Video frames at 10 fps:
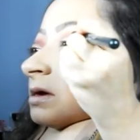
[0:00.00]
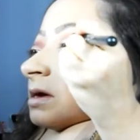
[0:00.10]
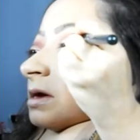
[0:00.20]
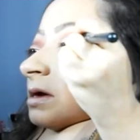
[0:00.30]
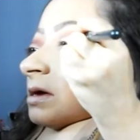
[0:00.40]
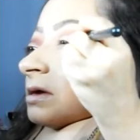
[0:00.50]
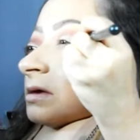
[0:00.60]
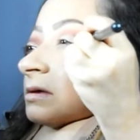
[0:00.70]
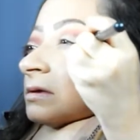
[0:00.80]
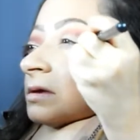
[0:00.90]

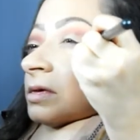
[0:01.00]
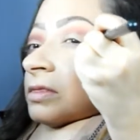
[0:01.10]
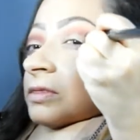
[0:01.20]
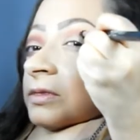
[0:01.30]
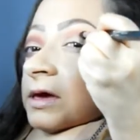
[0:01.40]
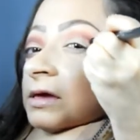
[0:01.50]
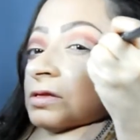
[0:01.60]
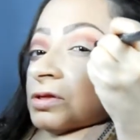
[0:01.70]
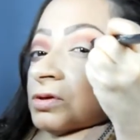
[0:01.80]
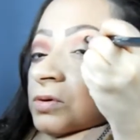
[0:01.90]
and
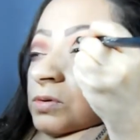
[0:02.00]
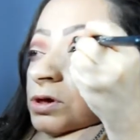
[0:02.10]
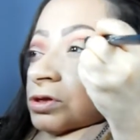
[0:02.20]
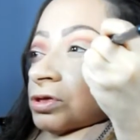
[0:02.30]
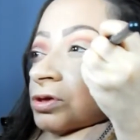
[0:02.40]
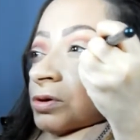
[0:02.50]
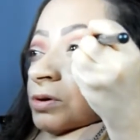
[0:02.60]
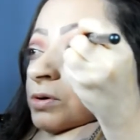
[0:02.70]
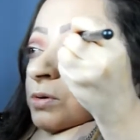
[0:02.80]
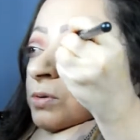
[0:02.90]
that's going to
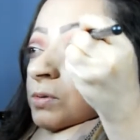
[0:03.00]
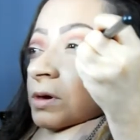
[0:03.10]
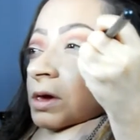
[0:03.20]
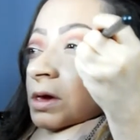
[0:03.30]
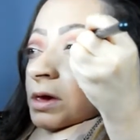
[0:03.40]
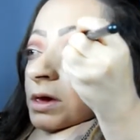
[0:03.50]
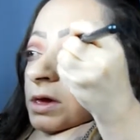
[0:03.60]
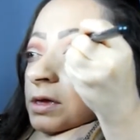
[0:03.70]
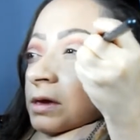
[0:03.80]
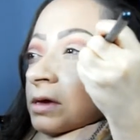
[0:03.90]
go
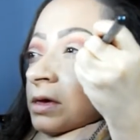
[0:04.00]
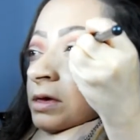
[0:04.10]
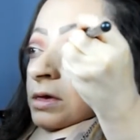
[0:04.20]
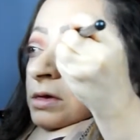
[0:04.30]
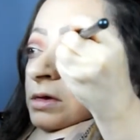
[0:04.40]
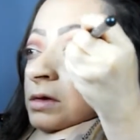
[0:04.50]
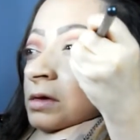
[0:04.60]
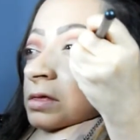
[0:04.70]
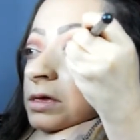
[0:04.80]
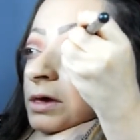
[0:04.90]
in
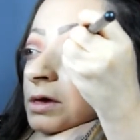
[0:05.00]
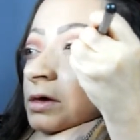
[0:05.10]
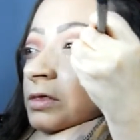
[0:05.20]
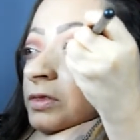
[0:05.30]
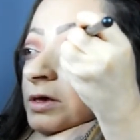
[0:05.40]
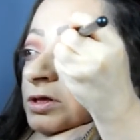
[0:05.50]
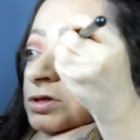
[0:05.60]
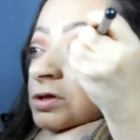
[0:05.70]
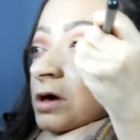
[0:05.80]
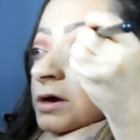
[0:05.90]
like the
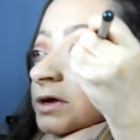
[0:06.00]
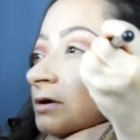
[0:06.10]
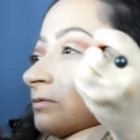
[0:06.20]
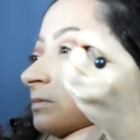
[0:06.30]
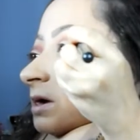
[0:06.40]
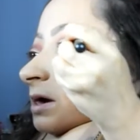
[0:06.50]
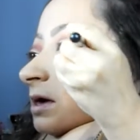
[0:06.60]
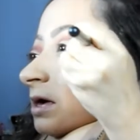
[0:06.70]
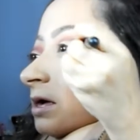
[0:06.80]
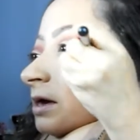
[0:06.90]
socket of my
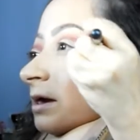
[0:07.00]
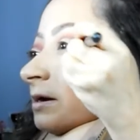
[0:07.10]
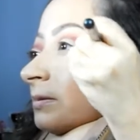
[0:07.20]
eye.